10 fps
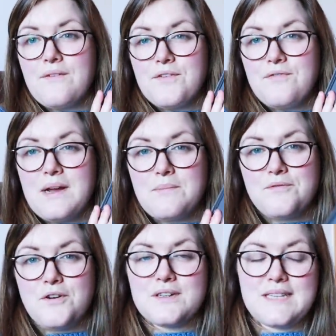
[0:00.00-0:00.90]
the Fiber
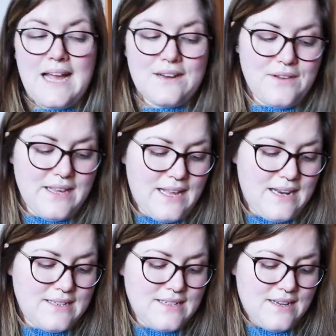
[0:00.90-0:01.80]
Fox Advent
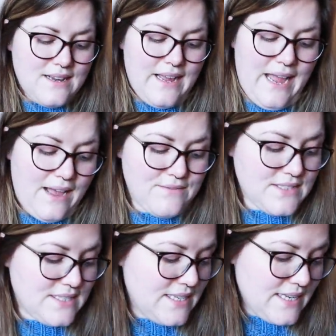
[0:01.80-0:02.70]
Calendar. I
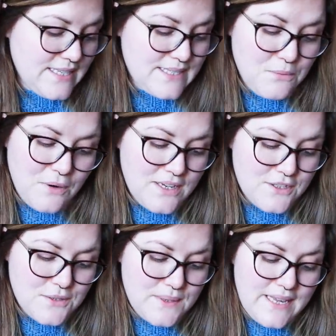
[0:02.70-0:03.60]
haven't seen any
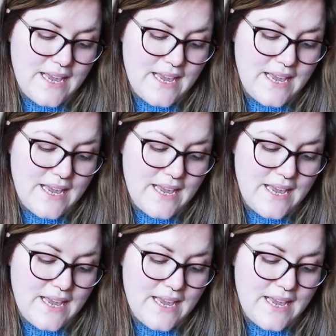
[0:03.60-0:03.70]
spoilers to it